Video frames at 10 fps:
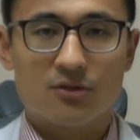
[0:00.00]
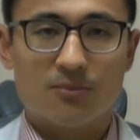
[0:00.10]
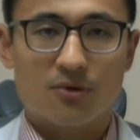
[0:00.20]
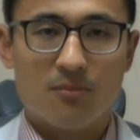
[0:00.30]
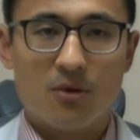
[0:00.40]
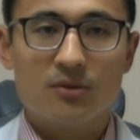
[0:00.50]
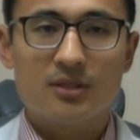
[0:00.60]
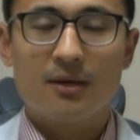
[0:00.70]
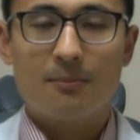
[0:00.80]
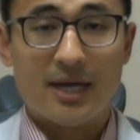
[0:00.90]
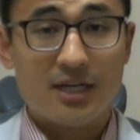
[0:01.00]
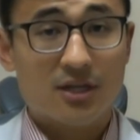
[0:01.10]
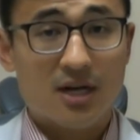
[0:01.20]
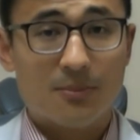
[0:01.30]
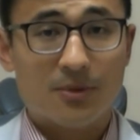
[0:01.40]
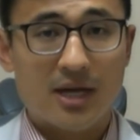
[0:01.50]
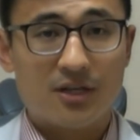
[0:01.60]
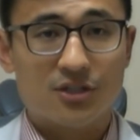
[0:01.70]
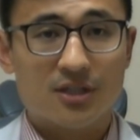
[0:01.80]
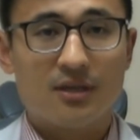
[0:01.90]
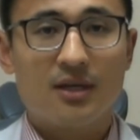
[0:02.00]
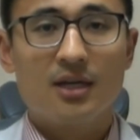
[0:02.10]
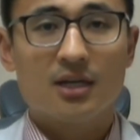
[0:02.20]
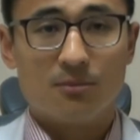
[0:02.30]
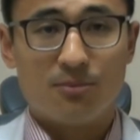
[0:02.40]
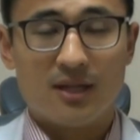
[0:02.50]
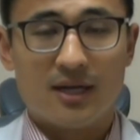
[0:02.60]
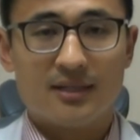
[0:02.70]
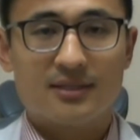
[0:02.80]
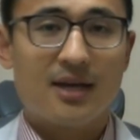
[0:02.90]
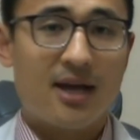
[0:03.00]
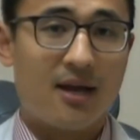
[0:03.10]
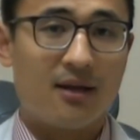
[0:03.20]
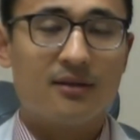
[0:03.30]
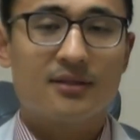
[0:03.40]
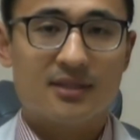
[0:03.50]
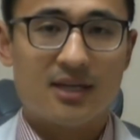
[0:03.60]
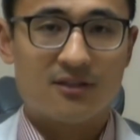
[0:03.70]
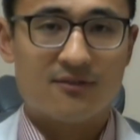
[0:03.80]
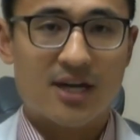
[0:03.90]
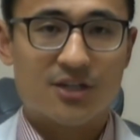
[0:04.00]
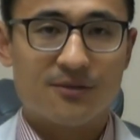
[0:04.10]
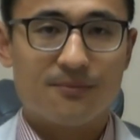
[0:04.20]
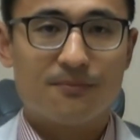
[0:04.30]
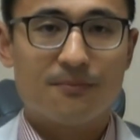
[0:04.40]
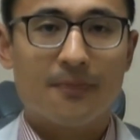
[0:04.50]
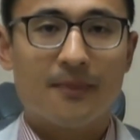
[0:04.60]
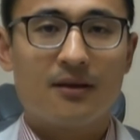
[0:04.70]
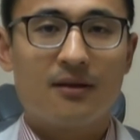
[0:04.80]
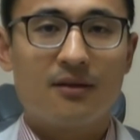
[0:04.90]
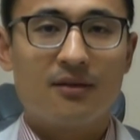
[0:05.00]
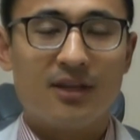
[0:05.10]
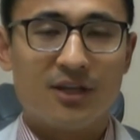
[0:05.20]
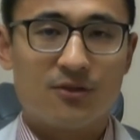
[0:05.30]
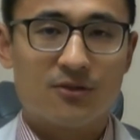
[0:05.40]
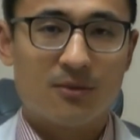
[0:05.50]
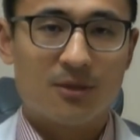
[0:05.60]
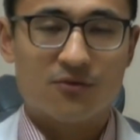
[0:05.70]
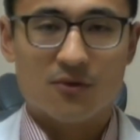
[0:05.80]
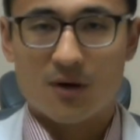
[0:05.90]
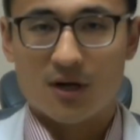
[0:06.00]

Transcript: to promote patient comprehension, compliance, and satisfaction. Thank you so much for